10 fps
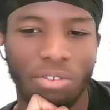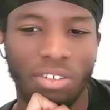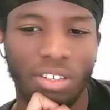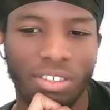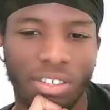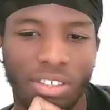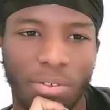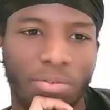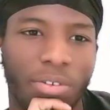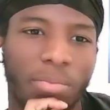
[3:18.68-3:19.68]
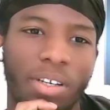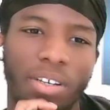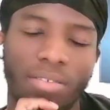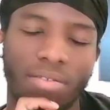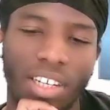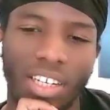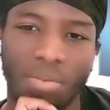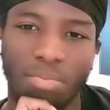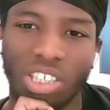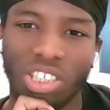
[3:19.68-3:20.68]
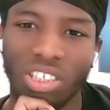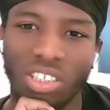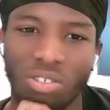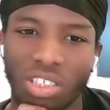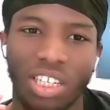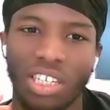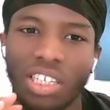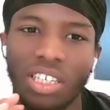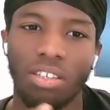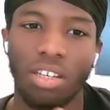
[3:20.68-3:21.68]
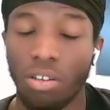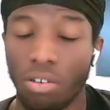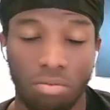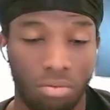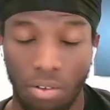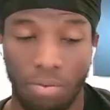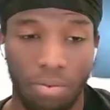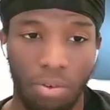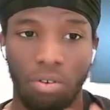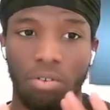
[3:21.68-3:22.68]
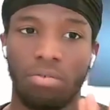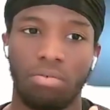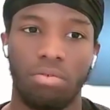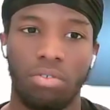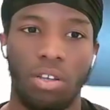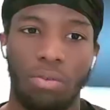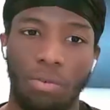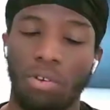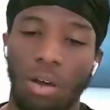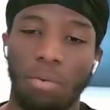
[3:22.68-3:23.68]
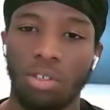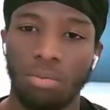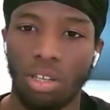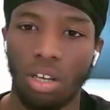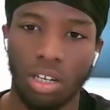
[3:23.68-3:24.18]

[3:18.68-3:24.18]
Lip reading: you ever suffered from any depression or anxiety that if you feel comfortable